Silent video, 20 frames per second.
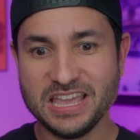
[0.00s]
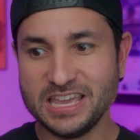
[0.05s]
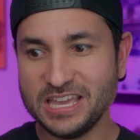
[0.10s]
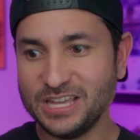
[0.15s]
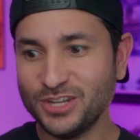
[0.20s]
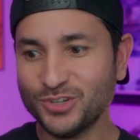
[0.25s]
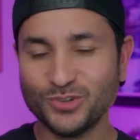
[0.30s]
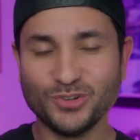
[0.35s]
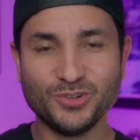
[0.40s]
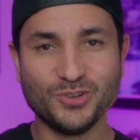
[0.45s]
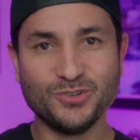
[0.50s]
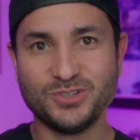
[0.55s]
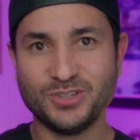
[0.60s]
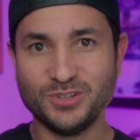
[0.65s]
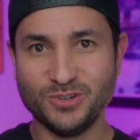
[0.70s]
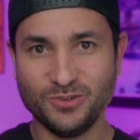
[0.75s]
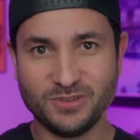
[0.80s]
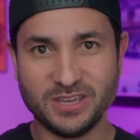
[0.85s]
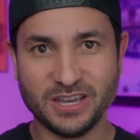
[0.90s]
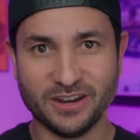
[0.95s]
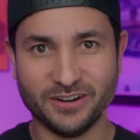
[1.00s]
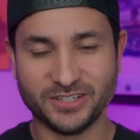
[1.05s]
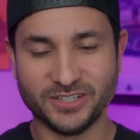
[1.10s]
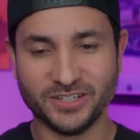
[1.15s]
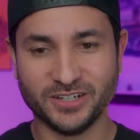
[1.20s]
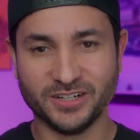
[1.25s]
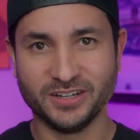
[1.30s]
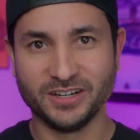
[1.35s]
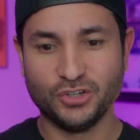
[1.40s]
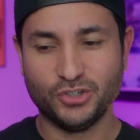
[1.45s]
introduce a new
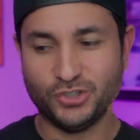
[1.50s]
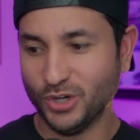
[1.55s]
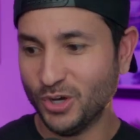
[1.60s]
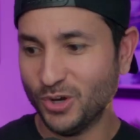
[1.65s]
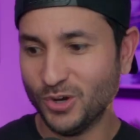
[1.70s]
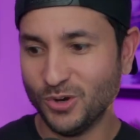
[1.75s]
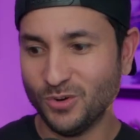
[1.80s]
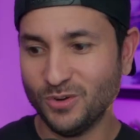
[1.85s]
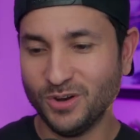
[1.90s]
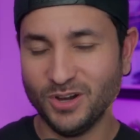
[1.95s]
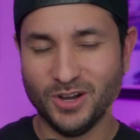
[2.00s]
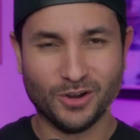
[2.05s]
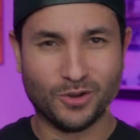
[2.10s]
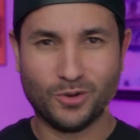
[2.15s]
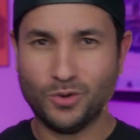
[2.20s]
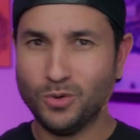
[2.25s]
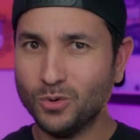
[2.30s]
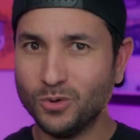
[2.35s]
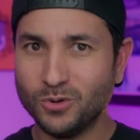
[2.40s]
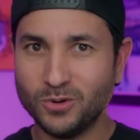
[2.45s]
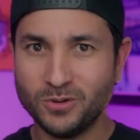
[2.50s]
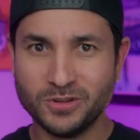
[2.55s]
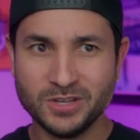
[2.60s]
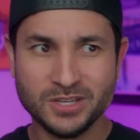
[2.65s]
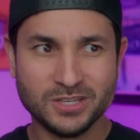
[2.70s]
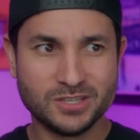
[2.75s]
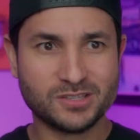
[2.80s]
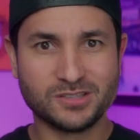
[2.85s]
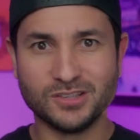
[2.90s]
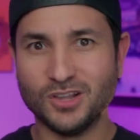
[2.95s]
character, show a cool
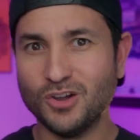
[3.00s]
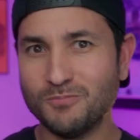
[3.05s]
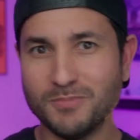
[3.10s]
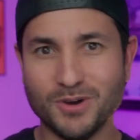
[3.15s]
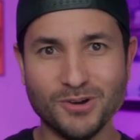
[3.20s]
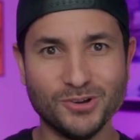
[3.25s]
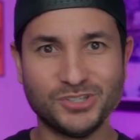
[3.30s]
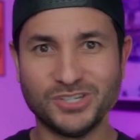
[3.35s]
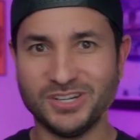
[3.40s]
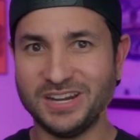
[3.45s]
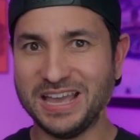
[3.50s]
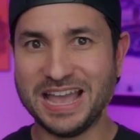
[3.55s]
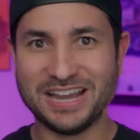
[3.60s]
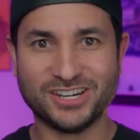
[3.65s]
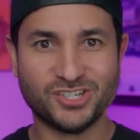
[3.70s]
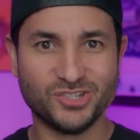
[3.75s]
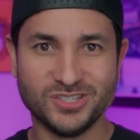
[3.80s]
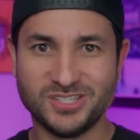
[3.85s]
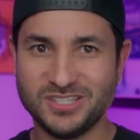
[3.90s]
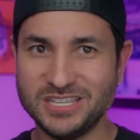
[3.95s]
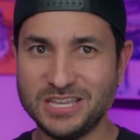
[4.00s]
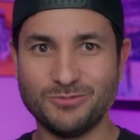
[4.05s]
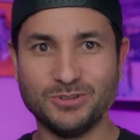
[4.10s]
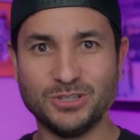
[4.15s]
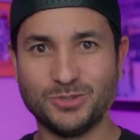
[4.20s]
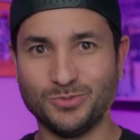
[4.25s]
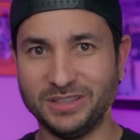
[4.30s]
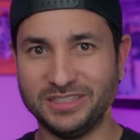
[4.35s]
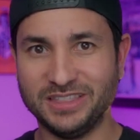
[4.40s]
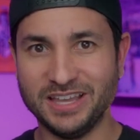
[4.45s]
slow motion action
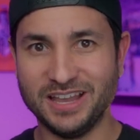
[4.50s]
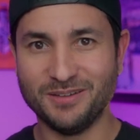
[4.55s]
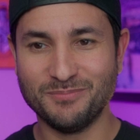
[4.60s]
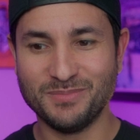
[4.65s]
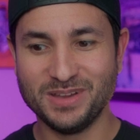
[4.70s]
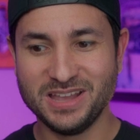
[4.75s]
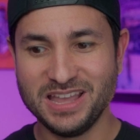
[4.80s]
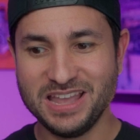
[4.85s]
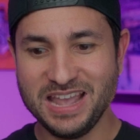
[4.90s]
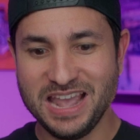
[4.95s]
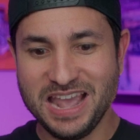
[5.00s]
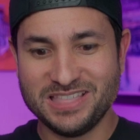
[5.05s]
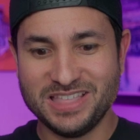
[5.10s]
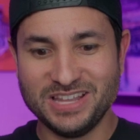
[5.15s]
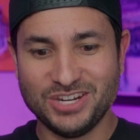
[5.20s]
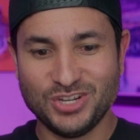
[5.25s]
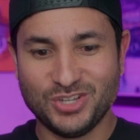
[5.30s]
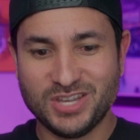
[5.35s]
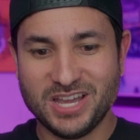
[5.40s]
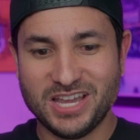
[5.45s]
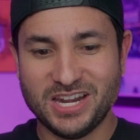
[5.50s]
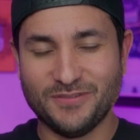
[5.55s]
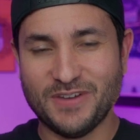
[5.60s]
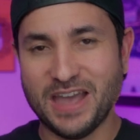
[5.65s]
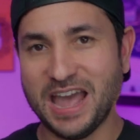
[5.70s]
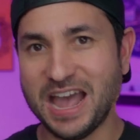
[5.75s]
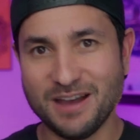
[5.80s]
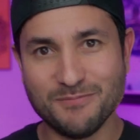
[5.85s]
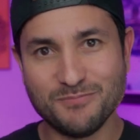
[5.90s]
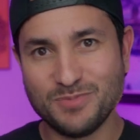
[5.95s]
sequence with them, and then just kind of
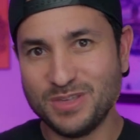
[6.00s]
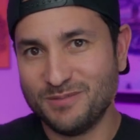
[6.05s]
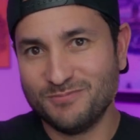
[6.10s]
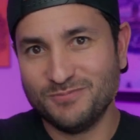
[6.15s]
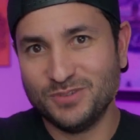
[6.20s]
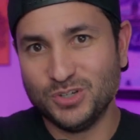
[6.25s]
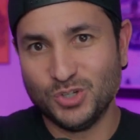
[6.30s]
have them